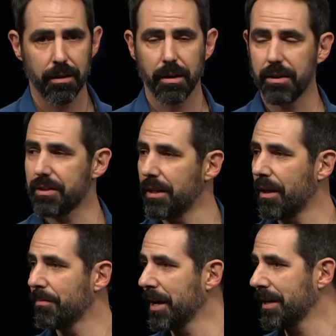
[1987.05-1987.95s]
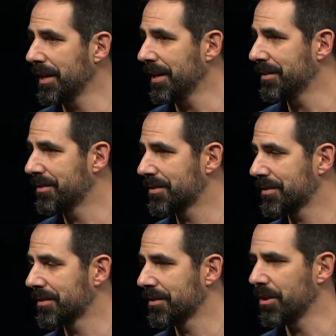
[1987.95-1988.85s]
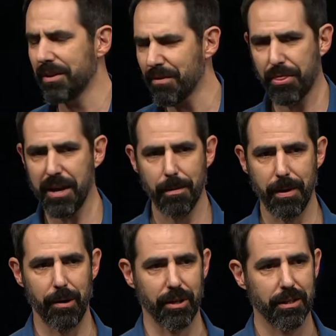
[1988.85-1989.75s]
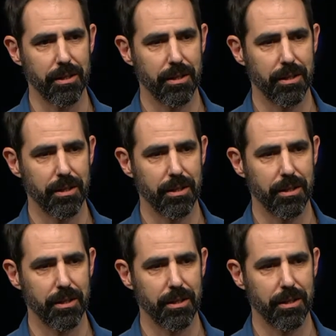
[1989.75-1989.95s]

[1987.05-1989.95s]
Because I love my kids. You don't even think about it.